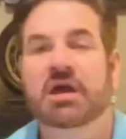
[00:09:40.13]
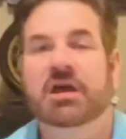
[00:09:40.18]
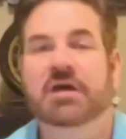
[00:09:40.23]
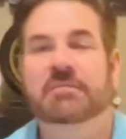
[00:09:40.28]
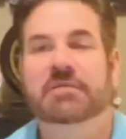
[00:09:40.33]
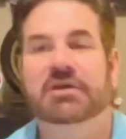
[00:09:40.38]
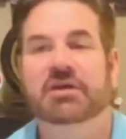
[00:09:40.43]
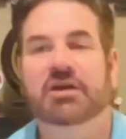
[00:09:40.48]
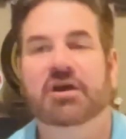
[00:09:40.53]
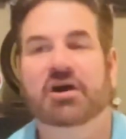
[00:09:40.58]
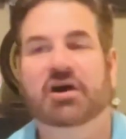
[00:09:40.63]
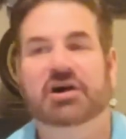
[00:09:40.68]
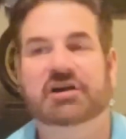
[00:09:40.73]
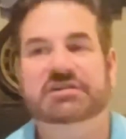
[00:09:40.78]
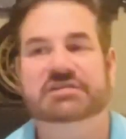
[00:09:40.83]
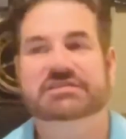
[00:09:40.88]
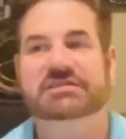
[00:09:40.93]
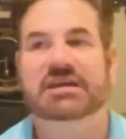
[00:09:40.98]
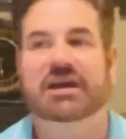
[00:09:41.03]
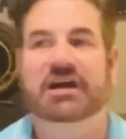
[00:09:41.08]

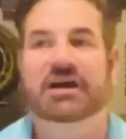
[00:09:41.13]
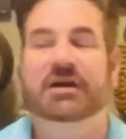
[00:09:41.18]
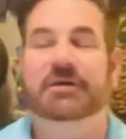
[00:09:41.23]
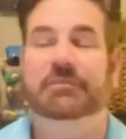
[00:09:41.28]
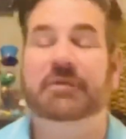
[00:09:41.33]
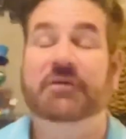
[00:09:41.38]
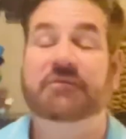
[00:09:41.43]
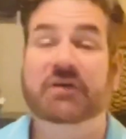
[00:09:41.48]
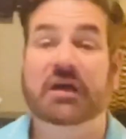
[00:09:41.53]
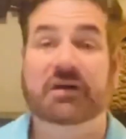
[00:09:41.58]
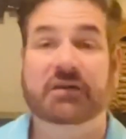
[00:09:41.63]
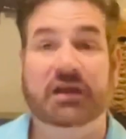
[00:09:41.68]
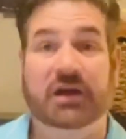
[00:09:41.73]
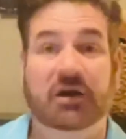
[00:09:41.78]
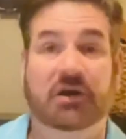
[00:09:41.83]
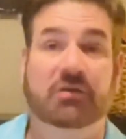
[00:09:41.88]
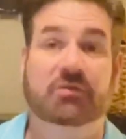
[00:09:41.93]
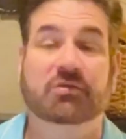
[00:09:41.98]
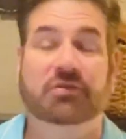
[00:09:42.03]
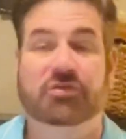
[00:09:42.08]
because I found
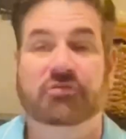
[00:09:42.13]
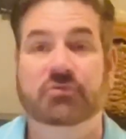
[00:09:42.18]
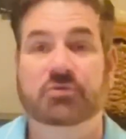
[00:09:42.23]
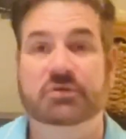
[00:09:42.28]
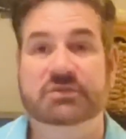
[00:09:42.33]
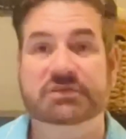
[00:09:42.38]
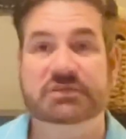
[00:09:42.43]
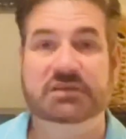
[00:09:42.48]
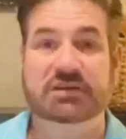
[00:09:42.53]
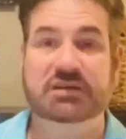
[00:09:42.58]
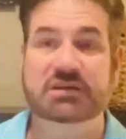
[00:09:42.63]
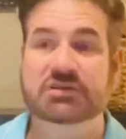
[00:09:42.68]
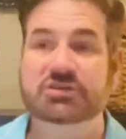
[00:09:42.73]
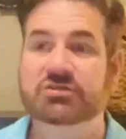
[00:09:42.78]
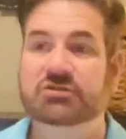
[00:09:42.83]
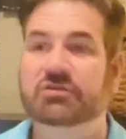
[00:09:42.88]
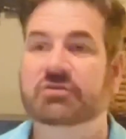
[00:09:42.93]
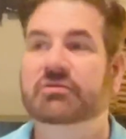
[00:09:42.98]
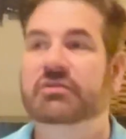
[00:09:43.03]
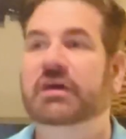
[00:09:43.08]
out through his
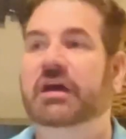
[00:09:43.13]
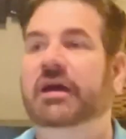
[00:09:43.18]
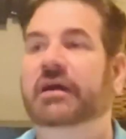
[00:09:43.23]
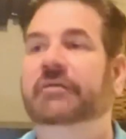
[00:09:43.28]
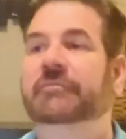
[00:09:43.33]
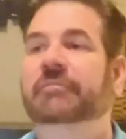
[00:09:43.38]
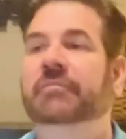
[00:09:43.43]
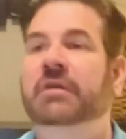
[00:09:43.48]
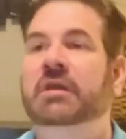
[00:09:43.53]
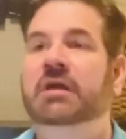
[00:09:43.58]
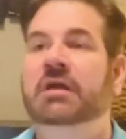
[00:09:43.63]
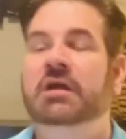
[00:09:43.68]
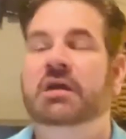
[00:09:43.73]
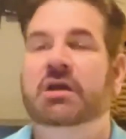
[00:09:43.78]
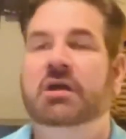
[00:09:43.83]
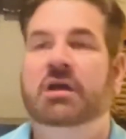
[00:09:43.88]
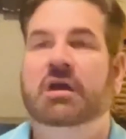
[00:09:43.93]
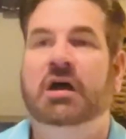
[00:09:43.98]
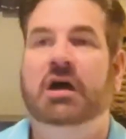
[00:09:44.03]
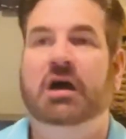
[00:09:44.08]
teacher that
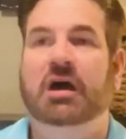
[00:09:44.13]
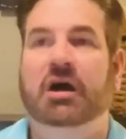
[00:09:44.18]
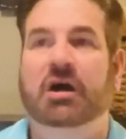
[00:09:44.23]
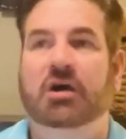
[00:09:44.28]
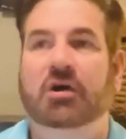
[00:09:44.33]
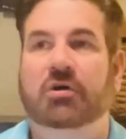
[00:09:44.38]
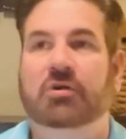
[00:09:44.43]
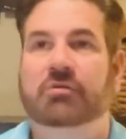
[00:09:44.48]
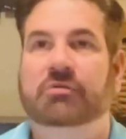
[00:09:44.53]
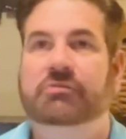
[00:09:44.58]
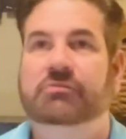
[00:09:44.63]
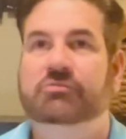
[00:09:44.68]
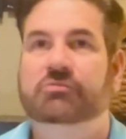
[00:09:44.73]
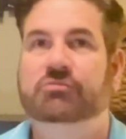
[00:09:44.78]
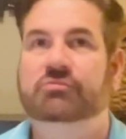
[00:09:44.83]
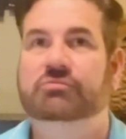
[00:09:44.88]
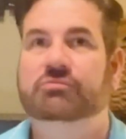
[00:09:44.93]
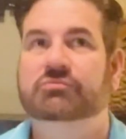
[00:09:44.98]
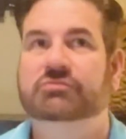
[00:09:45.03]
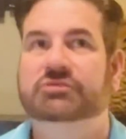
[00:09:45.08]
uh,
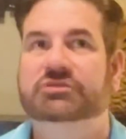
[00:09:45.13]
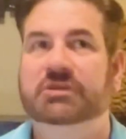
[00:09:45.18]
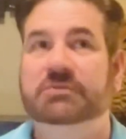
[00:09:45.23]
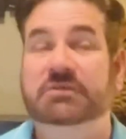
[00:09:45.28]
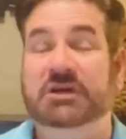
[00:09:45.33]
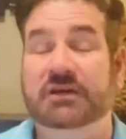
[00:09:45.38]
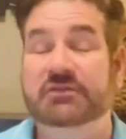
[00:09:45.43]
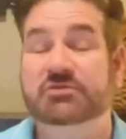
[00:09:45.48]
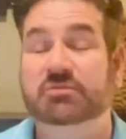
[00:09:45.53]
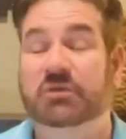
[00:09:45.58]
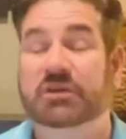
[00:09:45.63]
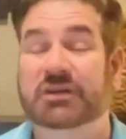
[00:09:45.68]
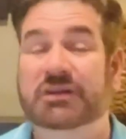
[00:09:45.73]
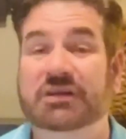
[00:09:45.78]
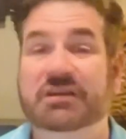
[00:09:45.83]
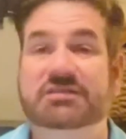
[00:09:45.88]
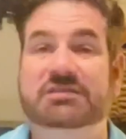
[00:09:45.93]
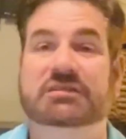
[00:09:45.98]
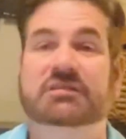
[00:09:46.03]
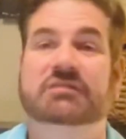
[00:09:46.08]
sometimes when
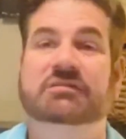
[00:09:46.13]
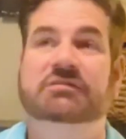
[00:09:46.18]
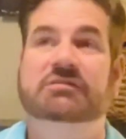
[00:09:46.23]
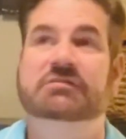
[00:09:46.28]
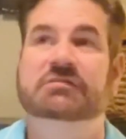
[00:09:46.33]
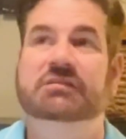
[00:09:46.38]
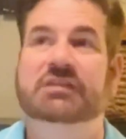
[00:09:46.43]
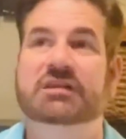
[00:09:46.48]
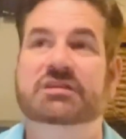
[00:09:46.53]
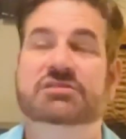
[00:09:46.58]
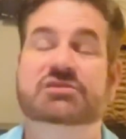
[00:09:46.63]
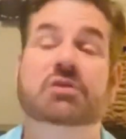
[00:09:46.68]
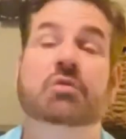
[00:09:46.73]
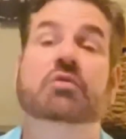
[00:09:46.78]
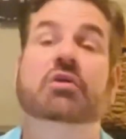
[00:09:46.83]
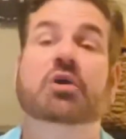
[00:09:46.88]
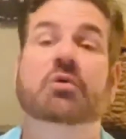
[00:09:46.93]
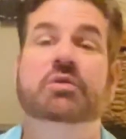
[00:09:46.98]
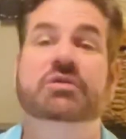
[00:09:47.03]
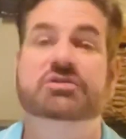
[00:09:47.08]
things don't
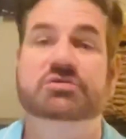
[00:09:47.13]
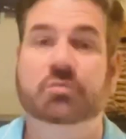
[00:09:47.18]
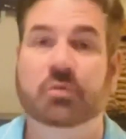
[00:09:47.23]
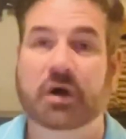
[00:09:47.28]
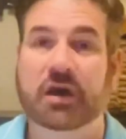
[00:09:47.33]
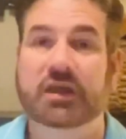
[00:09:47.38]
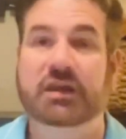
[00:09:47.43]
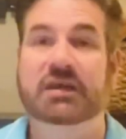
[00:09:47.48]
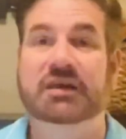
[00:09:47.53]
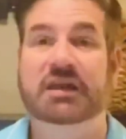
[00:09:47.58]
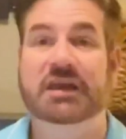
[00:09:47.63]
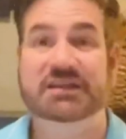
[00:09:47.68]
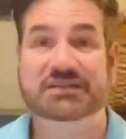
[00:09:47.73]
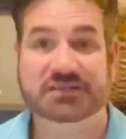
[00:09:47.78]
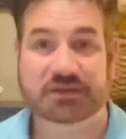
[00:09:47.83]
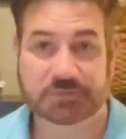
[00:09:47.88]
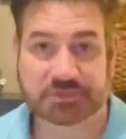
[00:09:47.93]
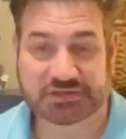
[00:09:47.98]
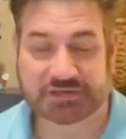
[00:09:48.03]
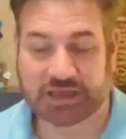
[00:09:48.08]
go his way, he gets
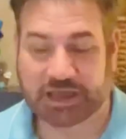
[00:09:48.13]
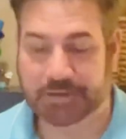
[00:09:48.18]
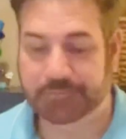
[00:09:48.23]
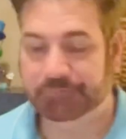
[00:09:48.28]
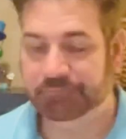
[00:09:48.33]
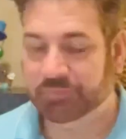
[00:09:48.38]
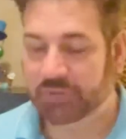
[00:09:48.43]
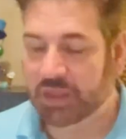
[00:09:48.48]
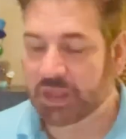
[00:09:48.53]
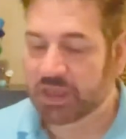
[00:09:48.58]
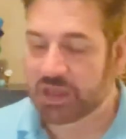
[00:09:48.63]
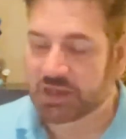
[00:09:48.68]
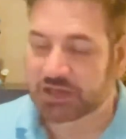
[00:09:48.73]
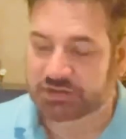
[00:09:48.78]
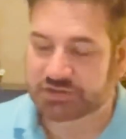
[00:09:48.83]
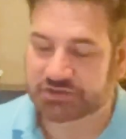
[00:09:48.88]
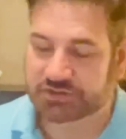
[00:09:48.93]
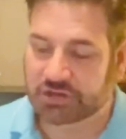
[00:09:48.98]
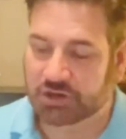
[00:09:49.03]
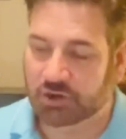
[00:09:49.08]
upset.
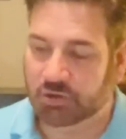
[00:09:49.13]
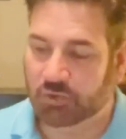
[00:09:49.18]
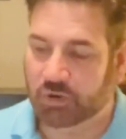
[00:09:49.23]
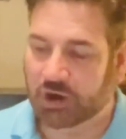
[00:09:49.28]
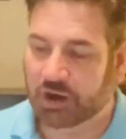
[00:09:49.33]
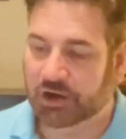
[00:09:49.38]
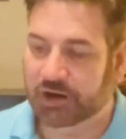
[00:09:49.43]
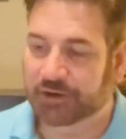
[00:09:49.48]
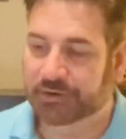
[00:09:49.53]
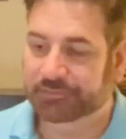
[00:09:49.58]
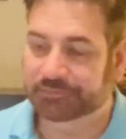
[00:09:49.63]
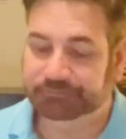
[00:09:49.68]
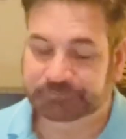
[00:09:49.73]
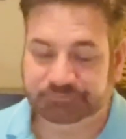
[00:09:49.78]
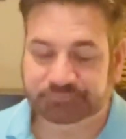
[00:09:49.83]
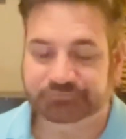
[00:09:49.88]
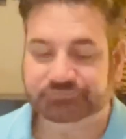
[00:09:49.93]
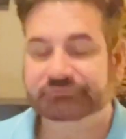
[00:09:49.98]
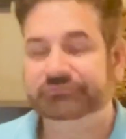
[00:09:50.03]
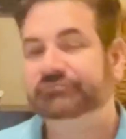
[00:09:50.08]
So
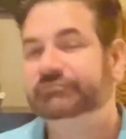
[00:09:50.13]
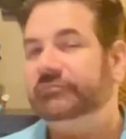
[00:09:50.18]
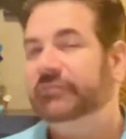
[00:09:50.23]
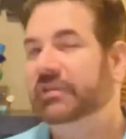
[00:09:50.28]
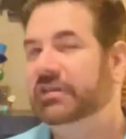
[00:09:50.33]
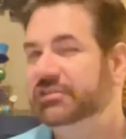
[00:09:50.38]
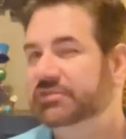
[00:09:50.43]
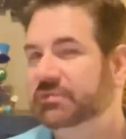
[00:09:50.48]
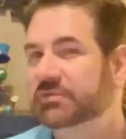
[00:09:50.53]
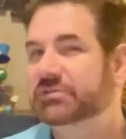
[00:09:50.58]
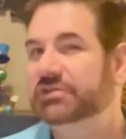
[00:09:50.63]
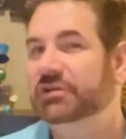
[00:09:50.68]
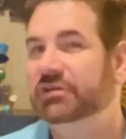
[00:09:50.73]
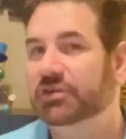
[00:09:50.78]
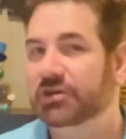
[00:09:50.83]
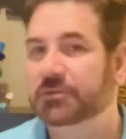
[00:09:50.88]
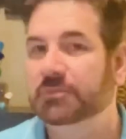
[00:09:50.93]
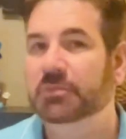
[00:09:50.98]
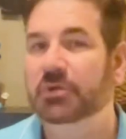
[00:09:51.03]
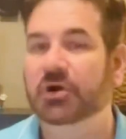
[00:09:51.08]
this was a
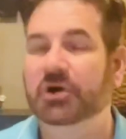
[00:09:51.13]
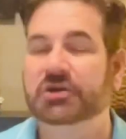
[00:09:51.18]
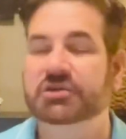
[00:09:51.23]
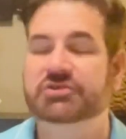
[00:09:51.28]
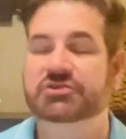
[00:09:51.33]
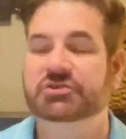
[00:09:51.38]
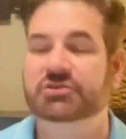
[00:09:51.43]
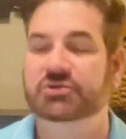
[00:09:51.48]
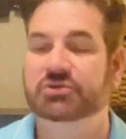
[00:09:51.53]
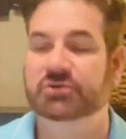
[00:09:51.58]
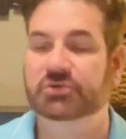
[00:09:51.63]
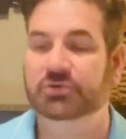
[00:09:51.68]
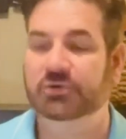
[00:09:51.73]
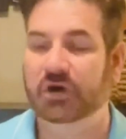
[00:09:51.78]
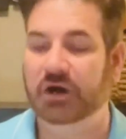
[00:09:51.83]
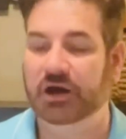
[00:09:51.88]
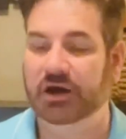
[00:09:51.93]
good book to